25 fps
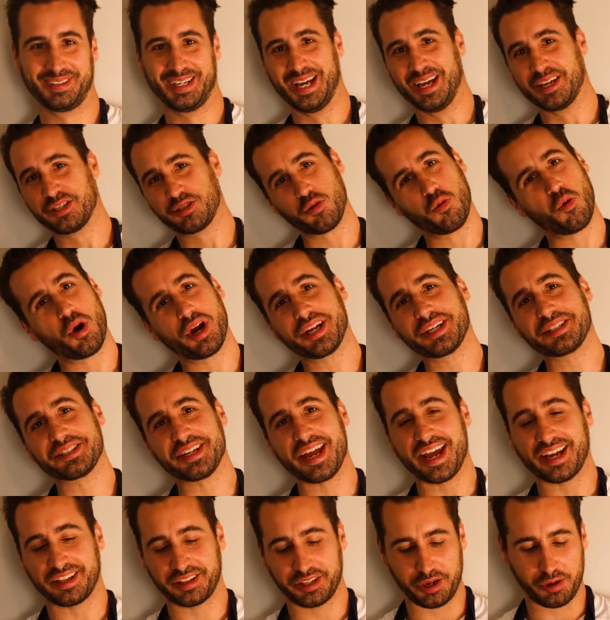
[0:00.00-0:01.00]
So what
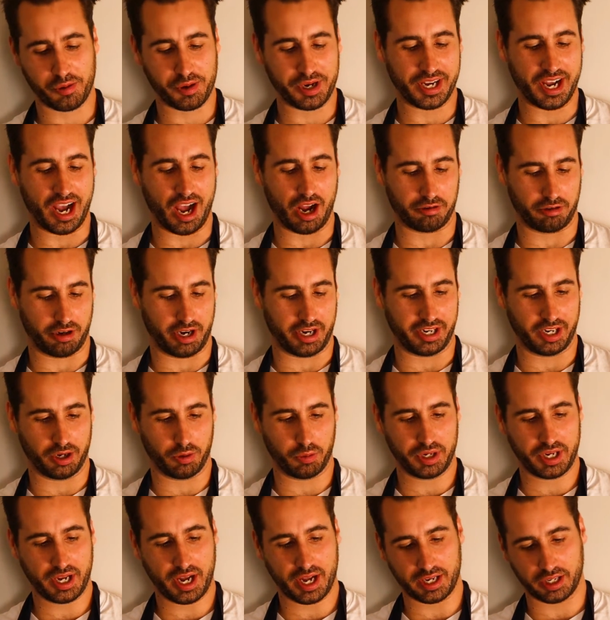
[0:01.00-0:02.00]
exactly do we got right here?
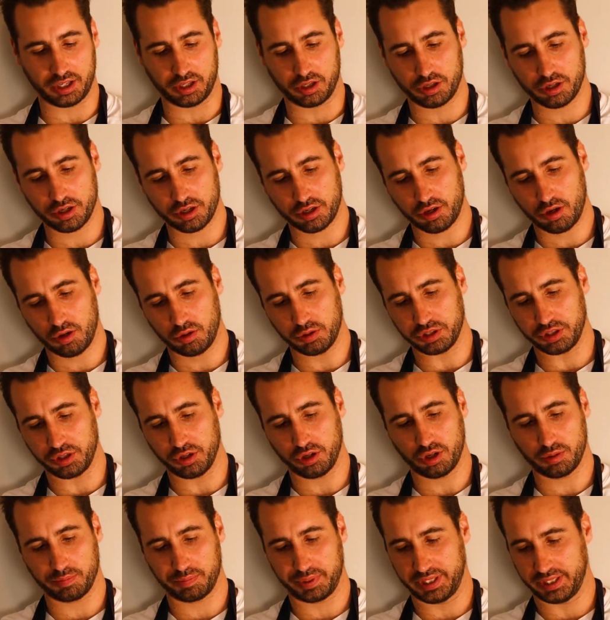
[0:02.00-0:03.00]
We got a good old
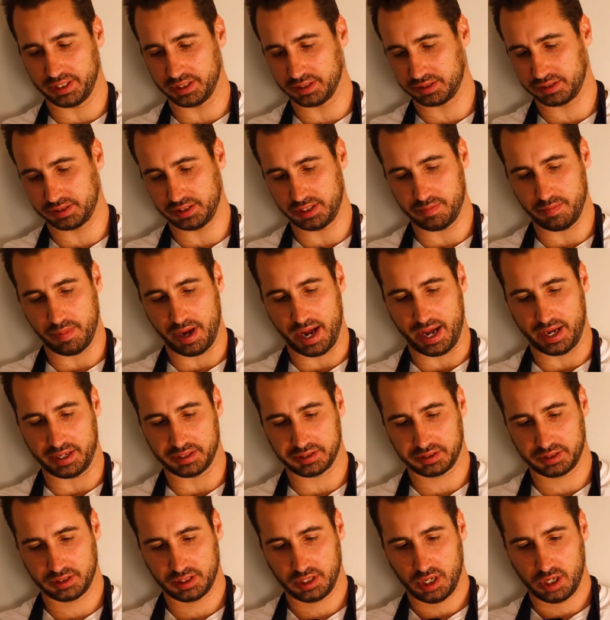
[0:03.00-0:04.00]
European sea
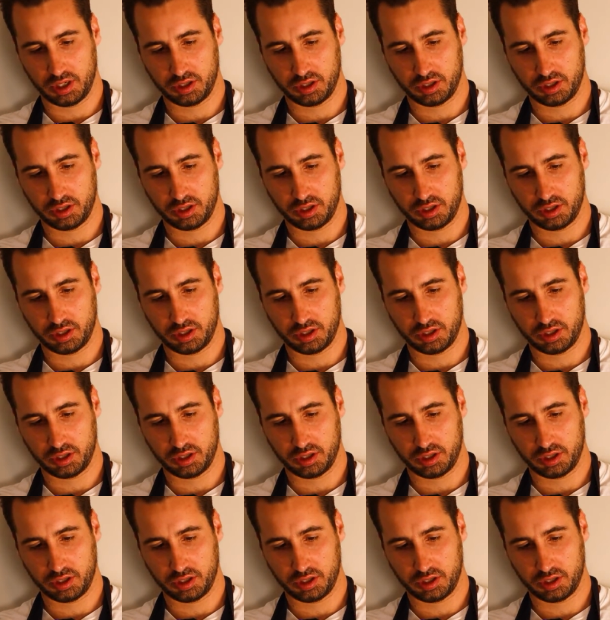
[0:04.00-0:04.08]
bass.